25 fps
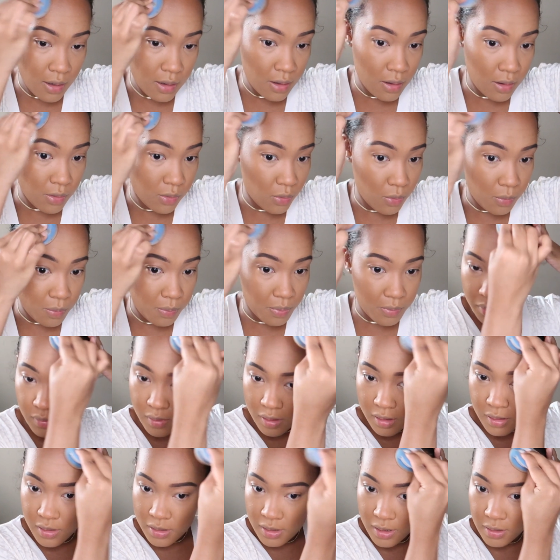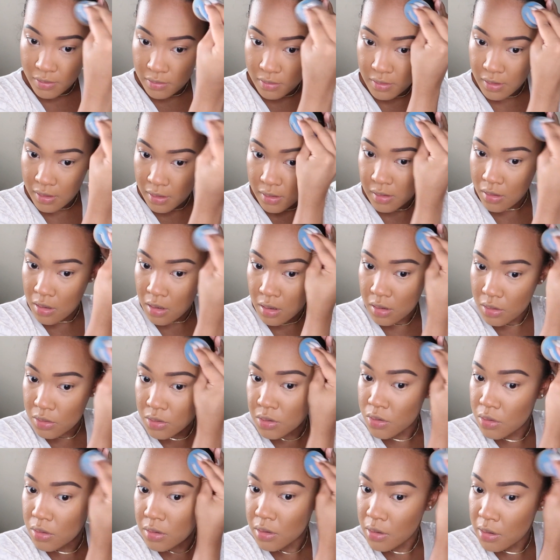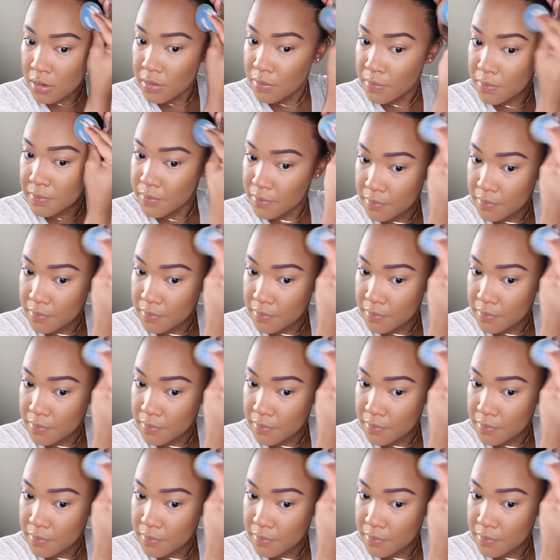help blend out that contour.